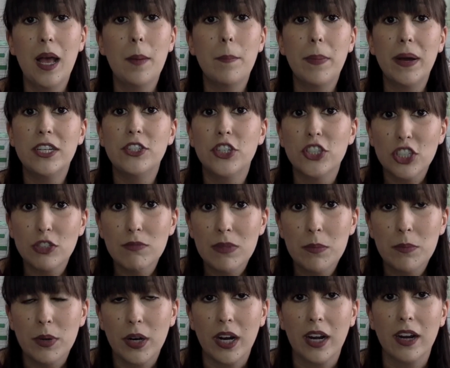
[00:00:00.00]
But just
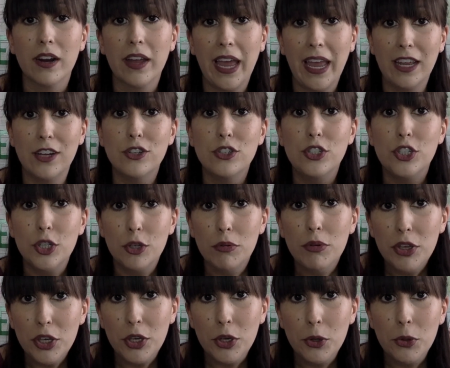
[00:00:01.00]
remember, okay, do
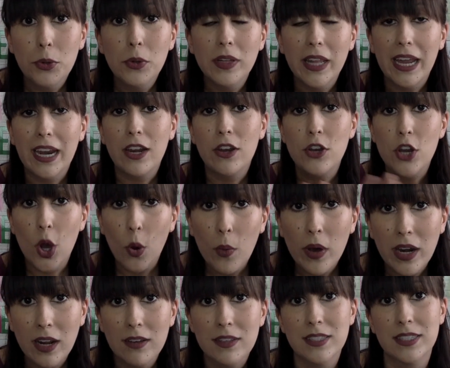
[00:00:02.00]
you like no
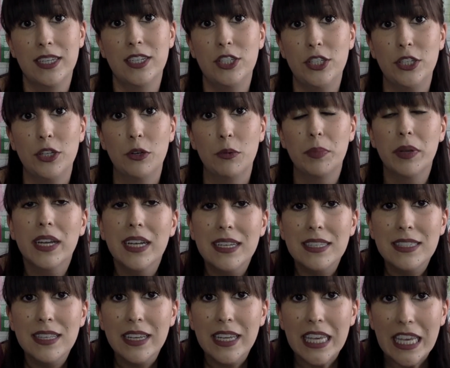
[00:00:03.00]
one else can do,
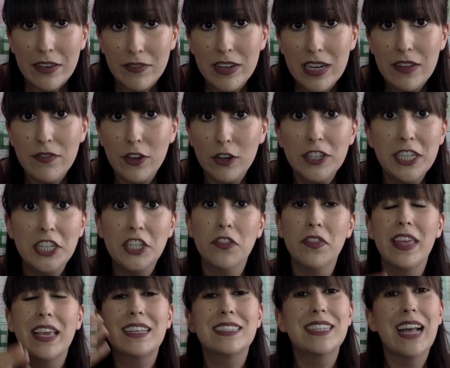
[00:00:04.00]
because even if you're teaching
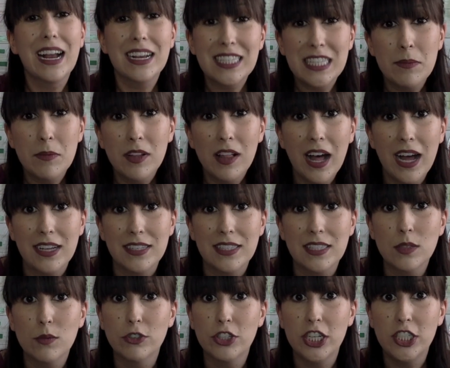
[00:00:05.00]
the exact same class,
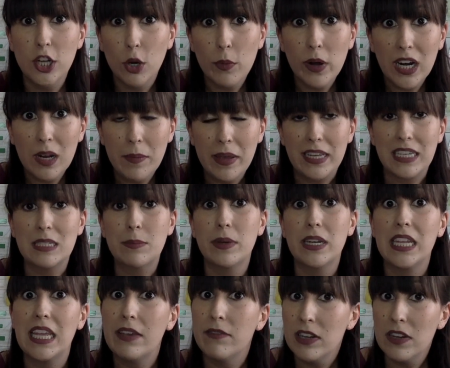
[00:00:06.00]
which I don't recommend, but
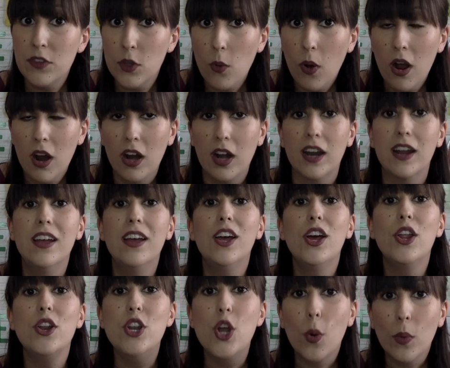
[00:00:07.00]
even if you are,
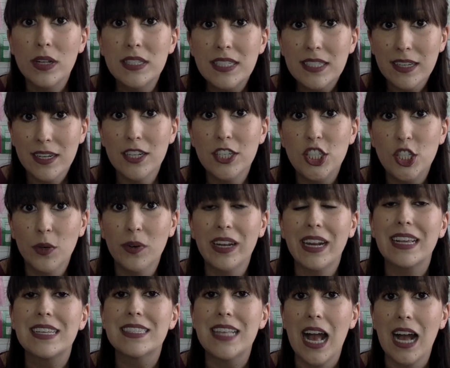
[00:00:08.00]
no one's going to do it
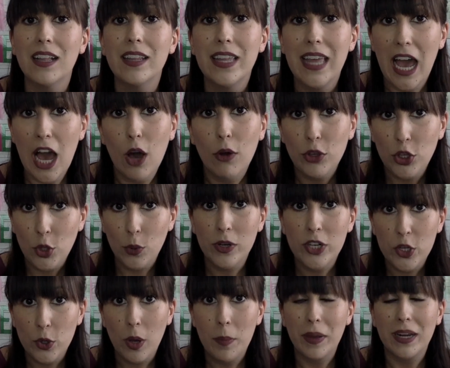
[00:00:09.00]
exactly how you would
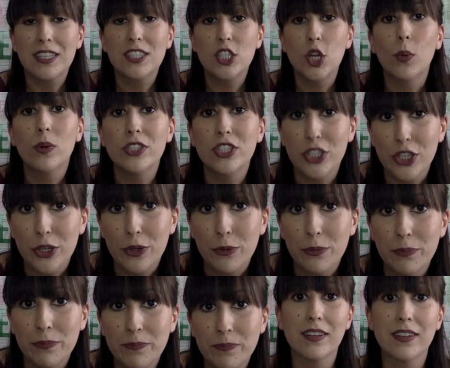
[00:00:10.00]
do it because no one's you.
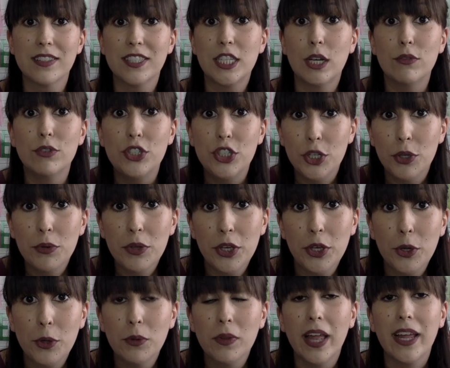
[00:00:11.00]
So do
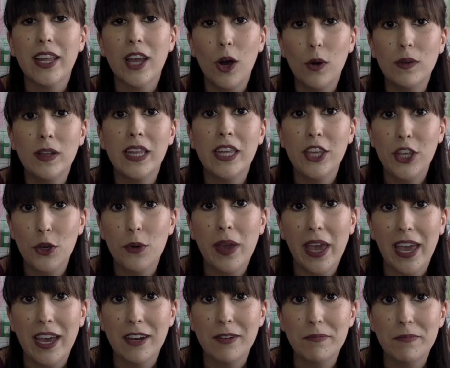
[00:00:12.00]
you like only you
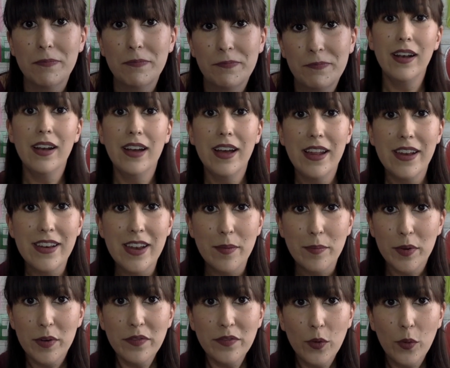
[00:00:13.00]
can.
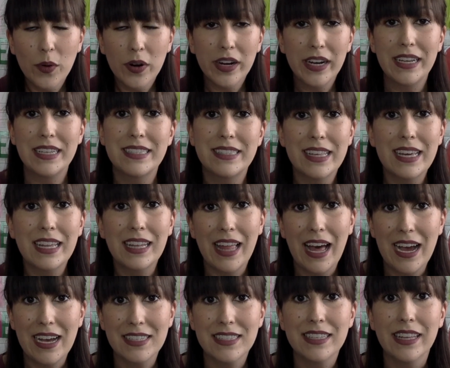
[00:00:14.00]
Number four is the
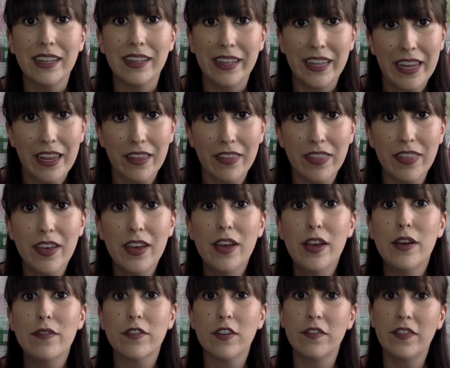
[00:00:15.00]
class length.
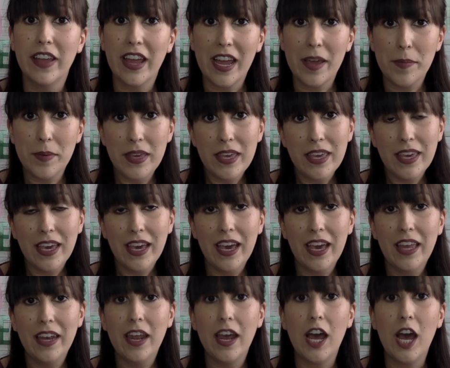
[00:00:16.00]
For
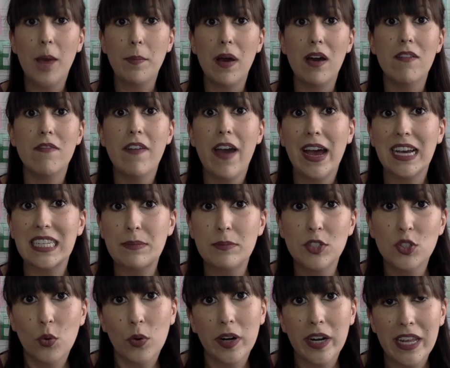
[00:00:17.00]
VIPKID, a vast
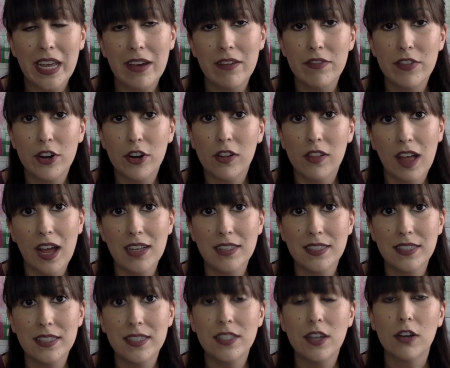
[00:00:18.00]
majority of their
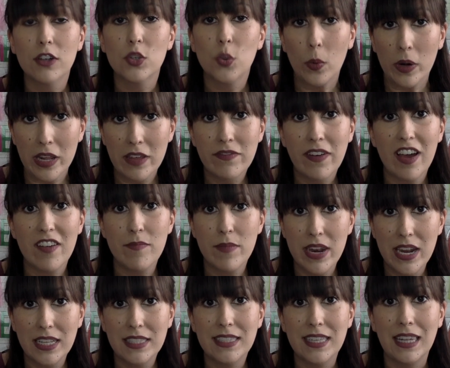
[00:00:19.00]
classes are 25
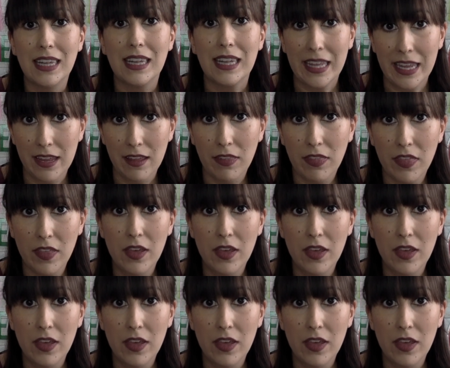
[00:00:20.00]
minutes in length.